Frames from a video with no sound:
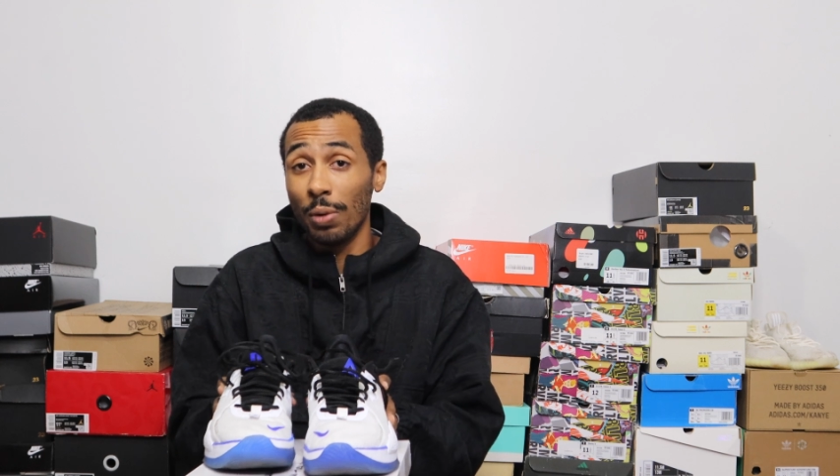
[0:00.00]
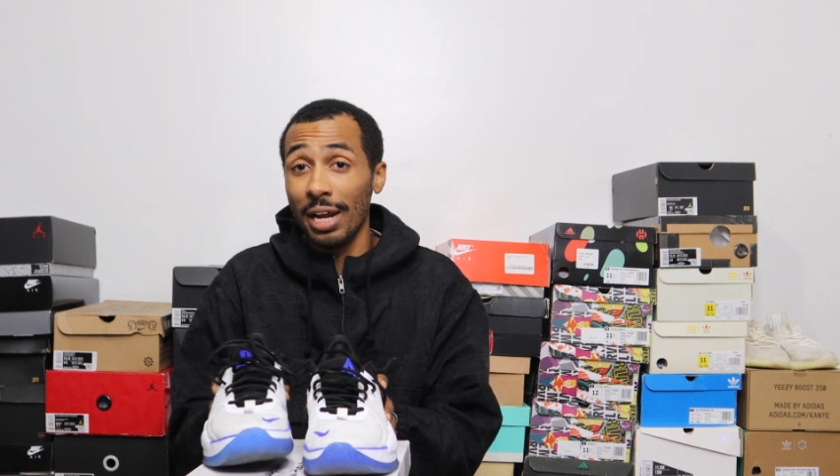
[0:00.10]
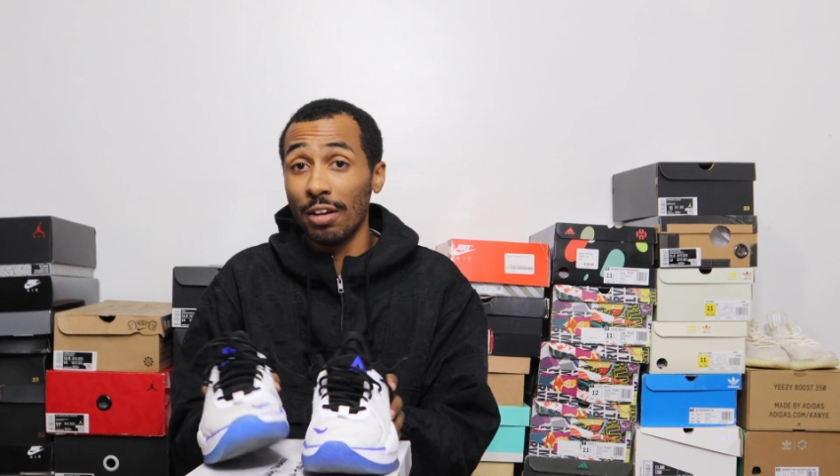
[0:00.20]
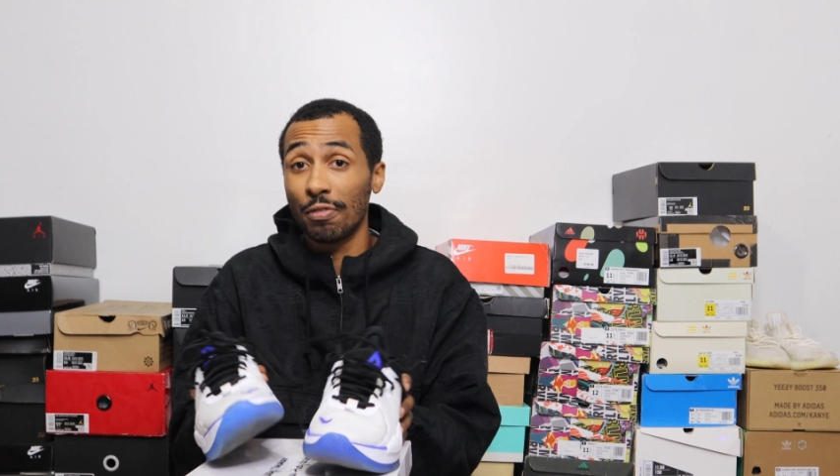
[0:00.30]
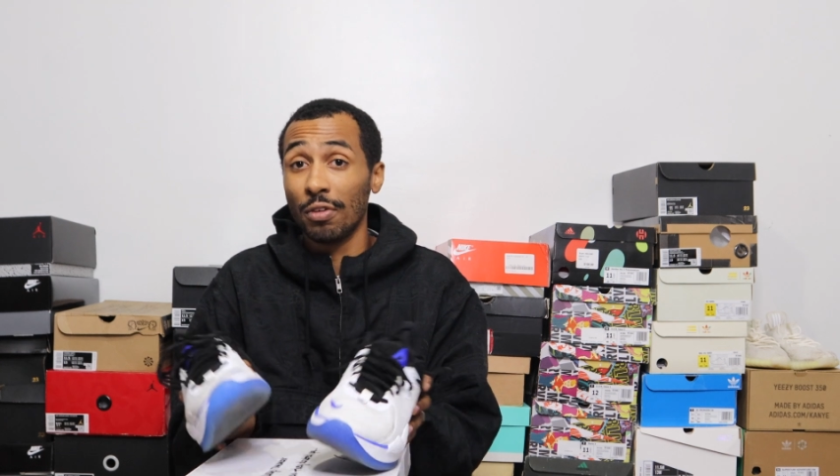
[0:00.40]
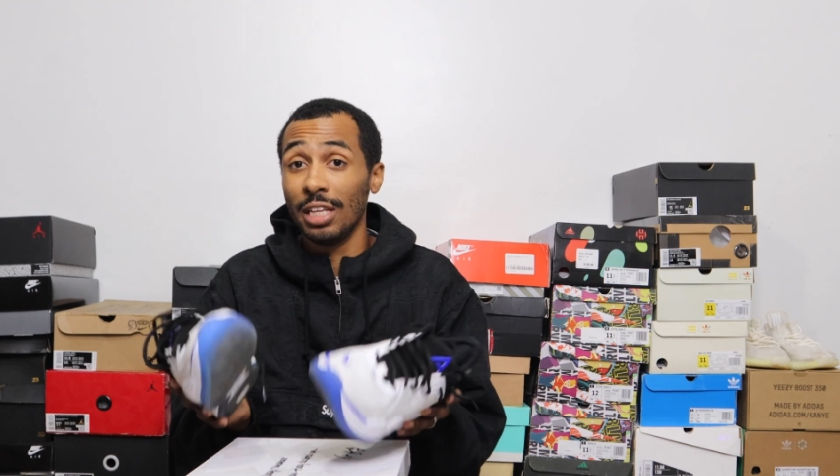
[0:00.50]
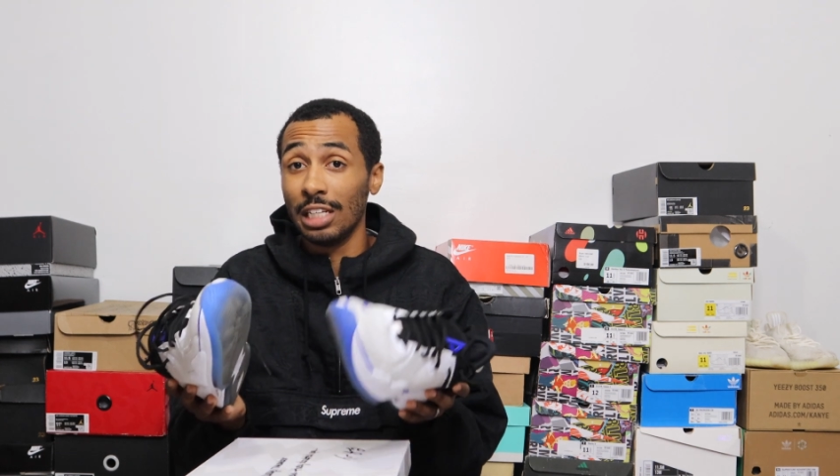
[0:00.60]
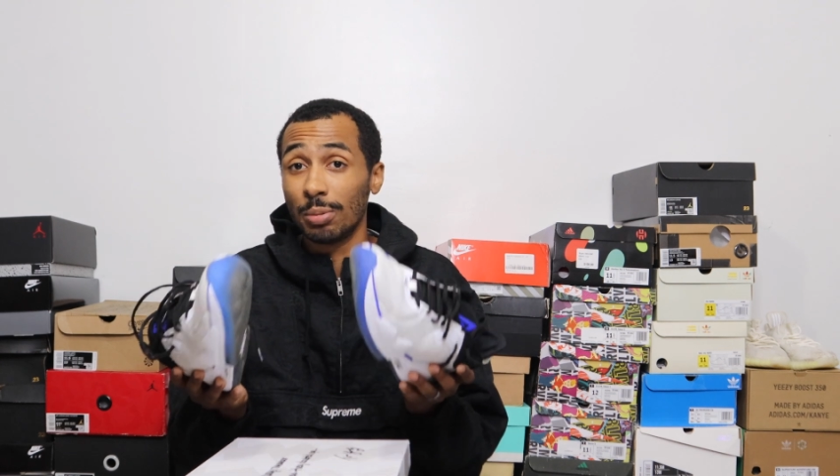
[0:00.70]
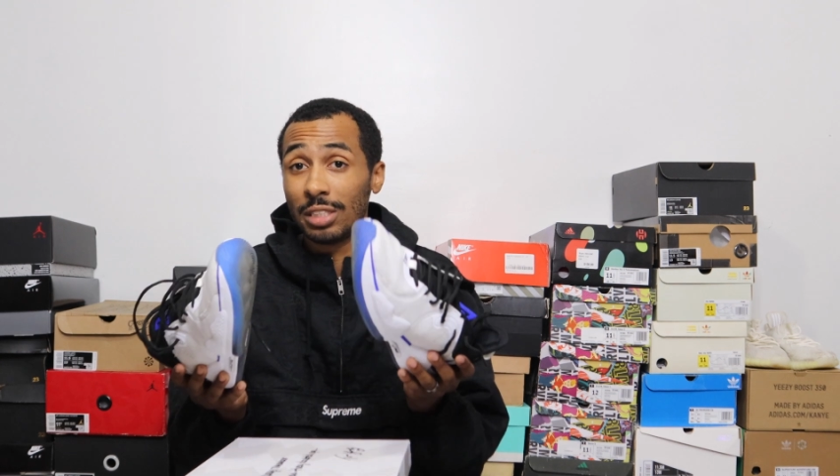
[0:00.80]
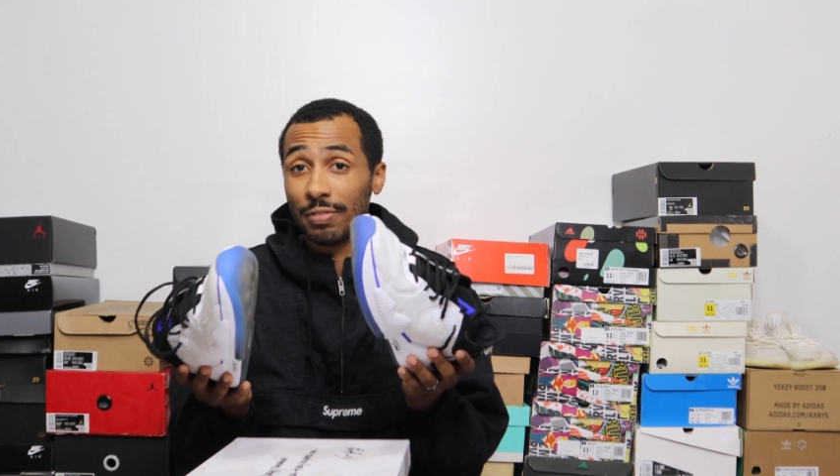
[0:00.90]
waiting for
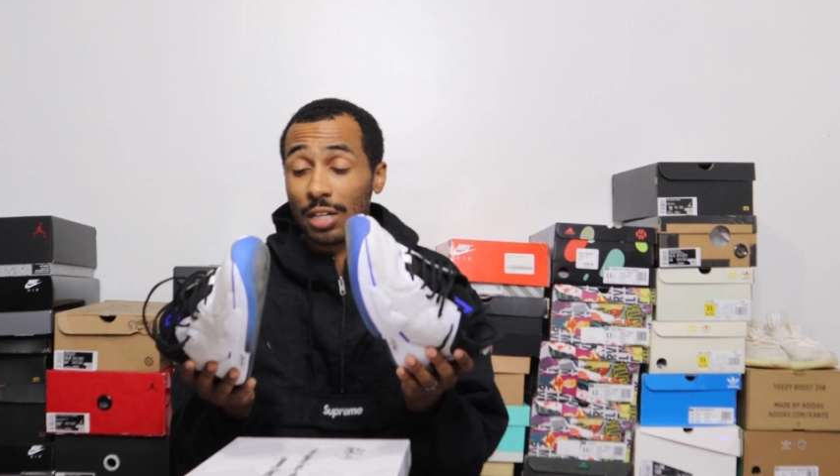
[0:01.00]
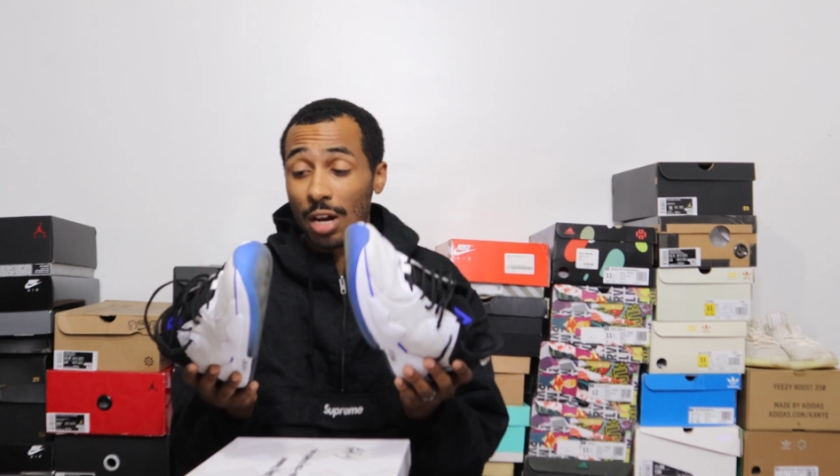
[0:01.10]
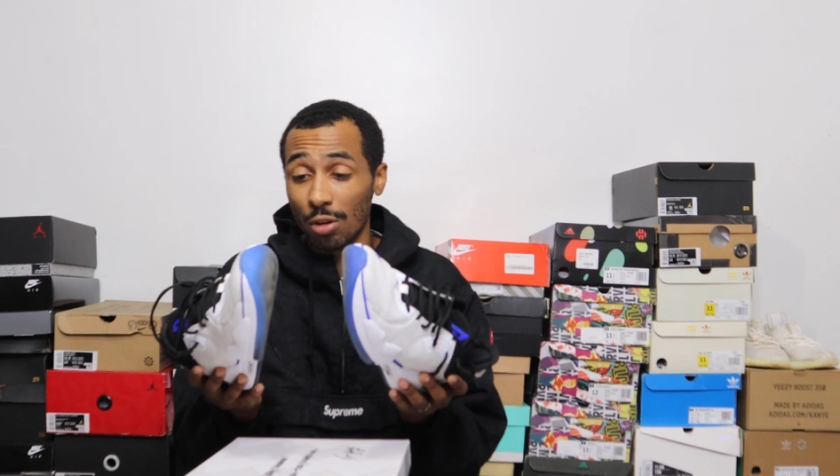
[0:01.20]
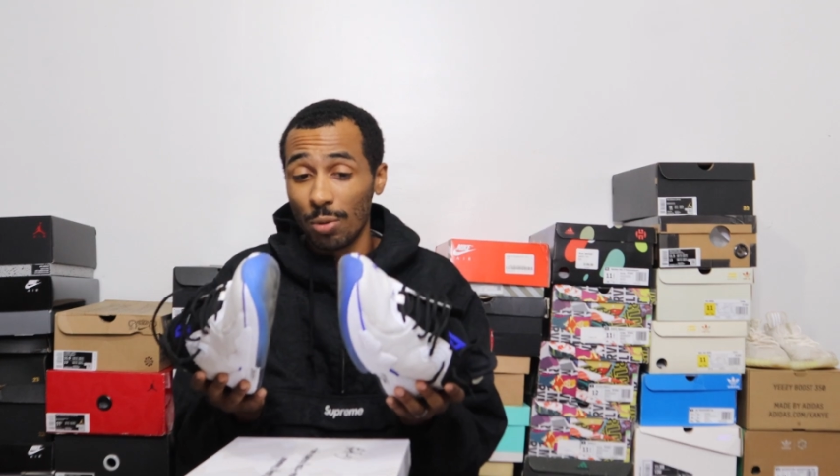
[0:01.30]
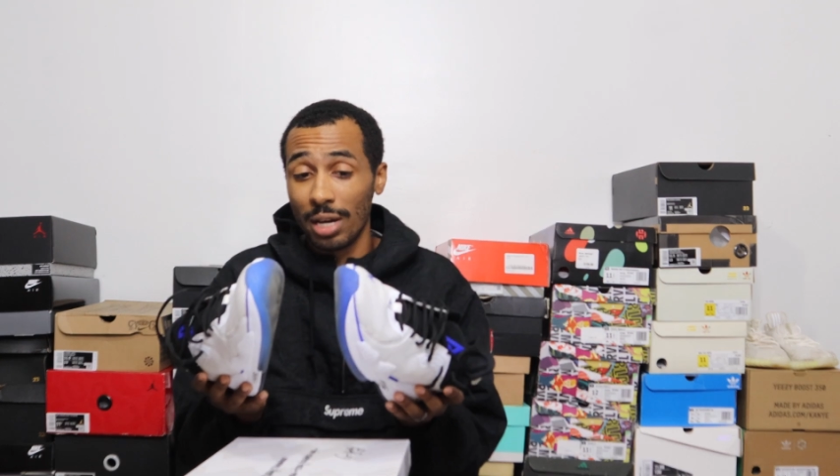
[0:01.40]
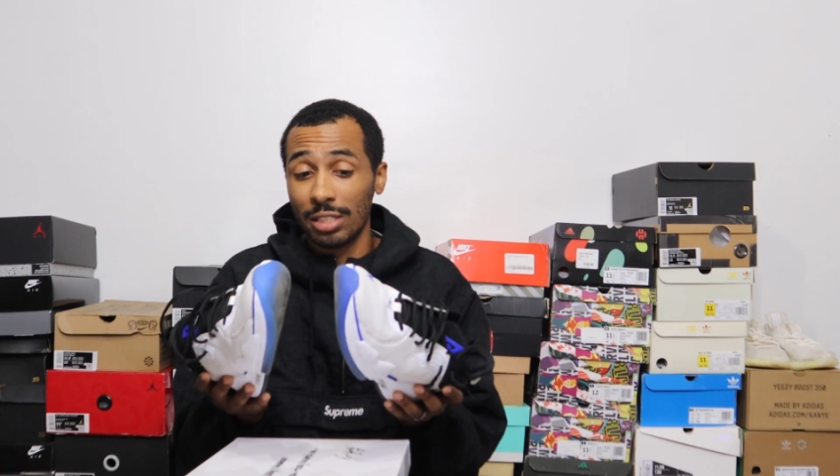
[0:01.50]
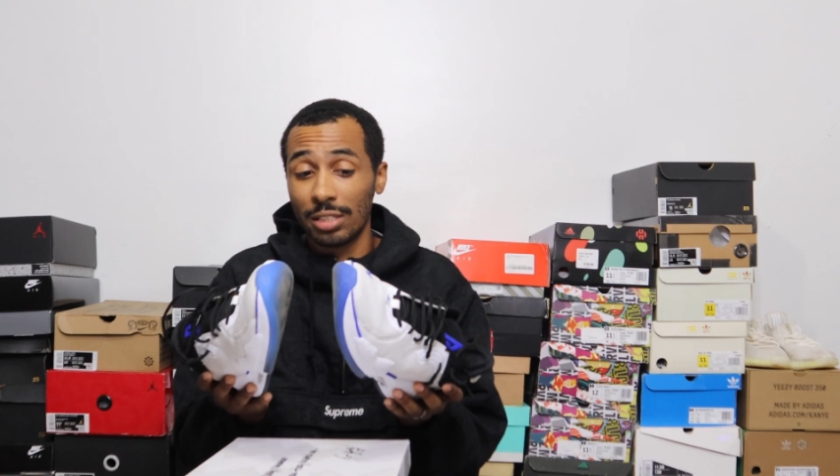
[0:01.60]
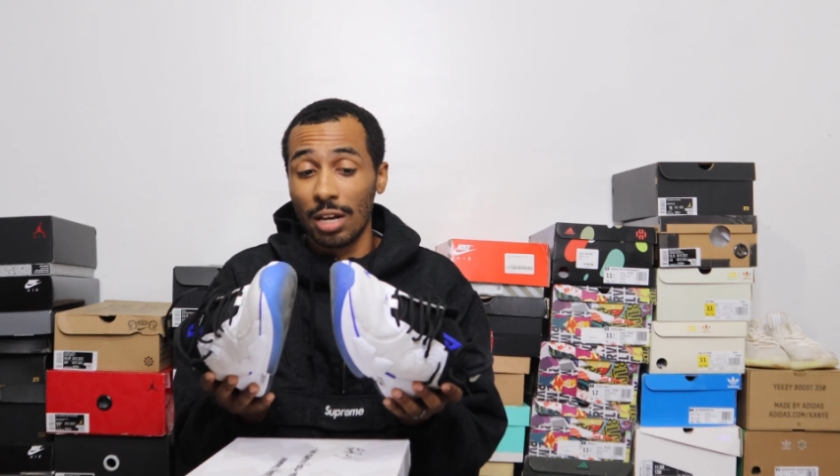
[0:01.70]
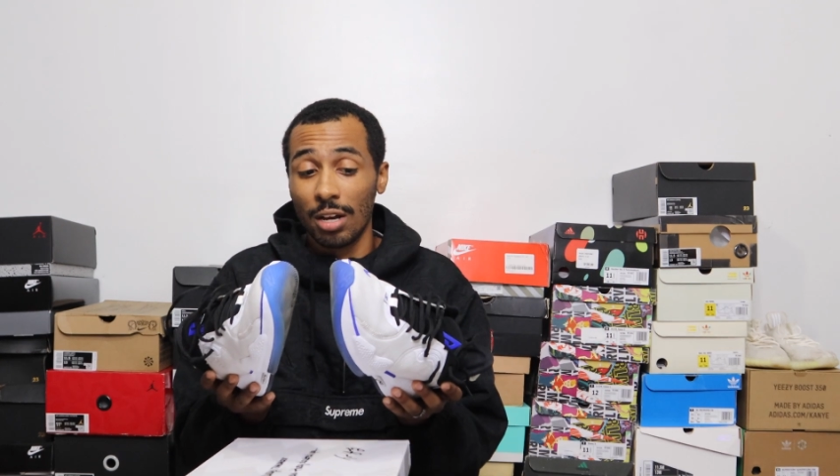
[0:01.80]
these specific colorways,